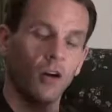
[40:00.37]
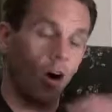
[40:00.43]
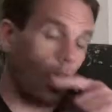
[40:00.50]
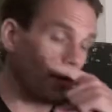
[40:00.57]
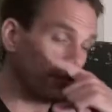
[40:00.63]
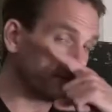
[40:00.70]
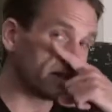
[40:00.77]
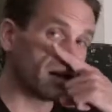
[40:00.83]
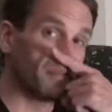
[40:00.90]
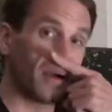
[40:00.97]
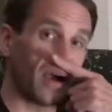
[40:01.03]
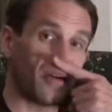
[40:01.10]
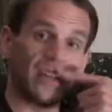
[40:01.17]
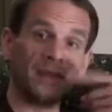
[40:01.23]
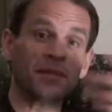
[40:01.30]
It's often
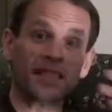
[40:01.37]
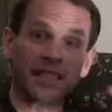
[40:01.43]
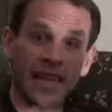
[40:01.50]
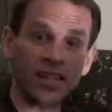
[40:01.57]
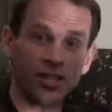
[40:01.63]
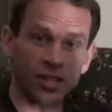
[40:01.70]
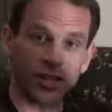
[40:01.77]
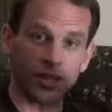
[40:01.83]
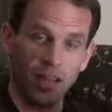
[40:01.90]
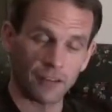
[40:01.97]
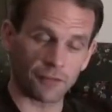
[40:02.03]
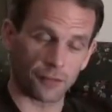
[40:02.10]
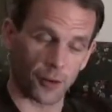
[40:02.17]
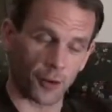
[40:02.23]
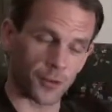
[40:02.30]
about imitation
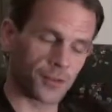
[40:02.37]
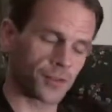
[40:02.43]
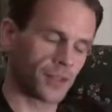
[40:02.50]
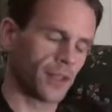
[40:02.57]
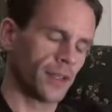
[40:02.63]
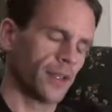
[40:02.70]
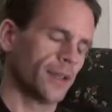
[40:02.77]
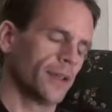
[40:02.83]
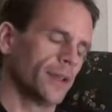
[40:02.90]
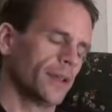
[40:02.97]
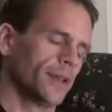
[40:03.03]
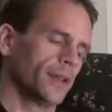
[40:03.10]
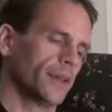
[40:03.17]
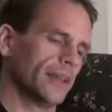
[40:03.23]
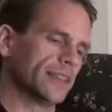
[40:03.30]
at first.
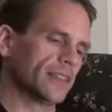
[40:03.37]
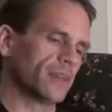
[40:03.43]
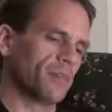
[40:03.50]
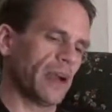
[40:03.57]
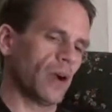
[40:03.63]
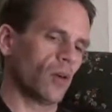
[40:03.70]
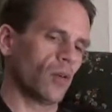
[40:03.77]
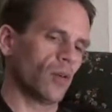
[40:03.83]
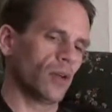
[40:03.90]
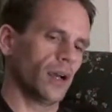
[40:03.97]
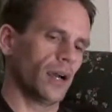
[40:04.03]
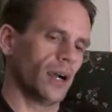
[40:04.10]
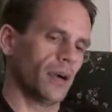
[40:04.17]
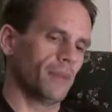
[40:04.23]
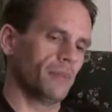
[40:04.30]
It's
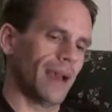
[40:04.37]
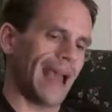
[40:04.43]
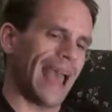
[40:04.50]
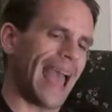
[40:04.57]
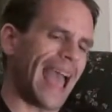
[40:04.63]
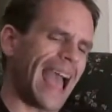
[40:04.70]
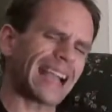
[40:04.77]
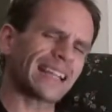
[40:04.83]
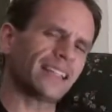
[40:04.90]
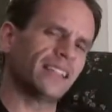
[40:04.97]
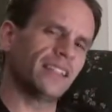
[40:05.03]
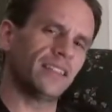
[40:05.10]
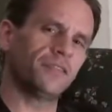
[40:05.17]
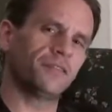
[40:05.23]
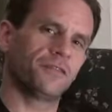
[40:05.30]
about
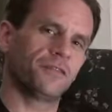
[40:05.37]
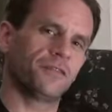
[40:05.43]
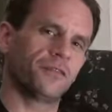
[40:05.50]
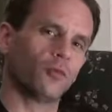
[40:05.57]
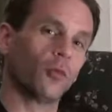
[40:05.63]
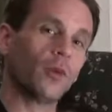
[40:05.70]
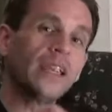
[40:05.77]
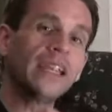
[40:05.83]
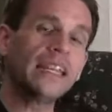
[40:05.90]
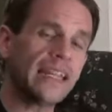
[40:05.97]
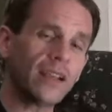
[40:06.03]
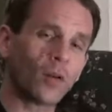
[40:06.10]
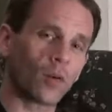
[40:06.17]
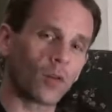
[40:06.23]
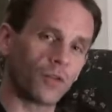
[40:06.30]
active
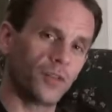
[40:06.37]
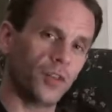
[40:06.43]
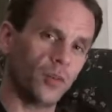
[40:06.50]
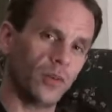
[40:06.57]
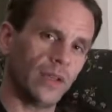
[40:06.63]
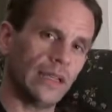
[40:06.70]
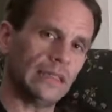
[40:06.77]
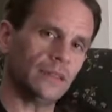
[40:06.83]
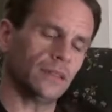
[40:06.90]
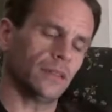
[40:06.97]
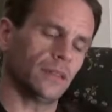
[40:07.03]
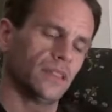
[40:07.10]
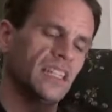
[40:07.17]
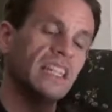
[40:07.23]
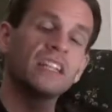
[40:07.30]
reading or
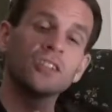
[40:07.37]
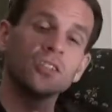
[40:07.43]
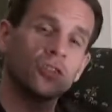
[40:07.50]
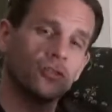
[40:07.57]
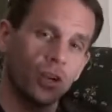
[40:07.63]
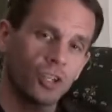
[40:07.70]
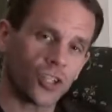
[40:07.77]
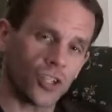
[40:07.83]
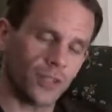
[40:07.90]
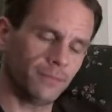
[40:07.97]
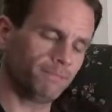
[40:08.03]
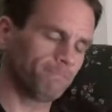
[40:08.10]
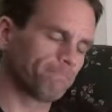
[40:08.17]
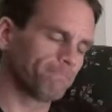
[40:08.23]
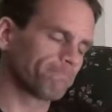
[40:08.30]
viewing,
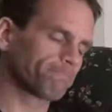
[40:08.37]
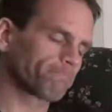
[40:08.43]
deconstruction.